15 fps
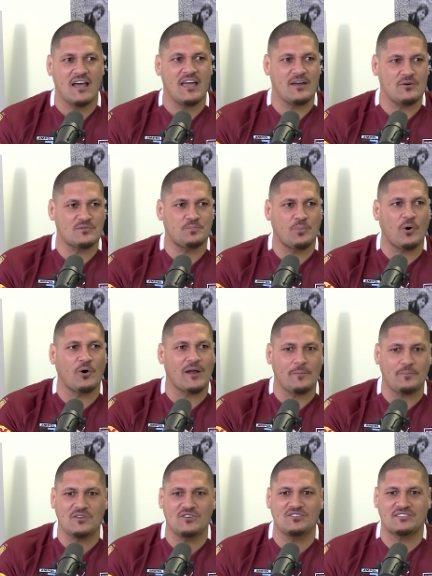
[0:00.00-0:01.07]
He was brought
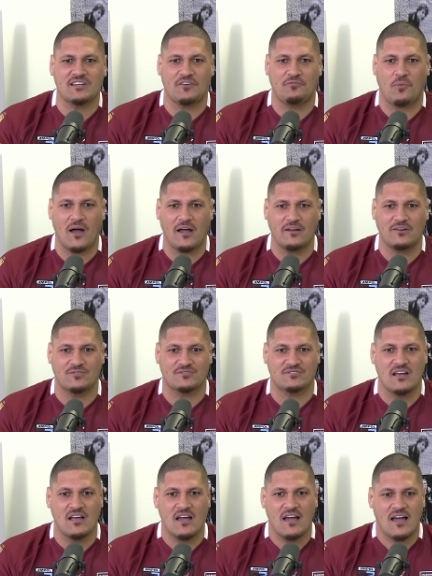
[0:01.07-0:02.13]
up in New South Wales.
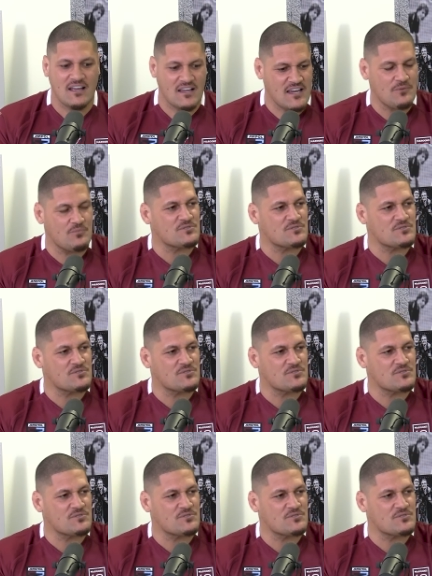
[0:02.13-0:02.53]
A kid